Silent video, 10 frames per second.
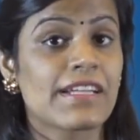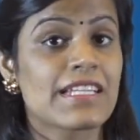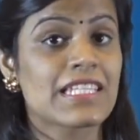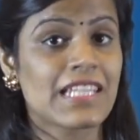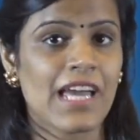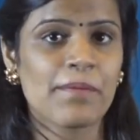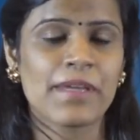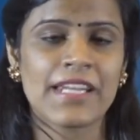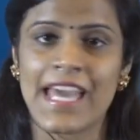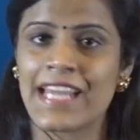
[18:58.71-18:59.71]
when
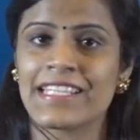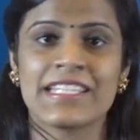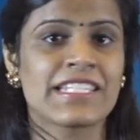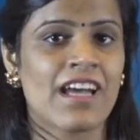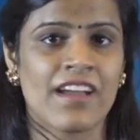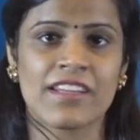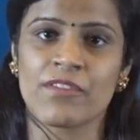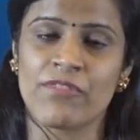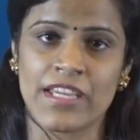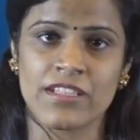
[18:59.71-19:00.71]
describing an
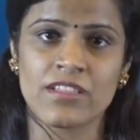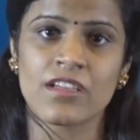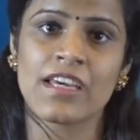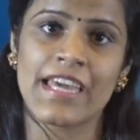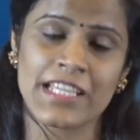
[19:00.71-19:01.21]
entire event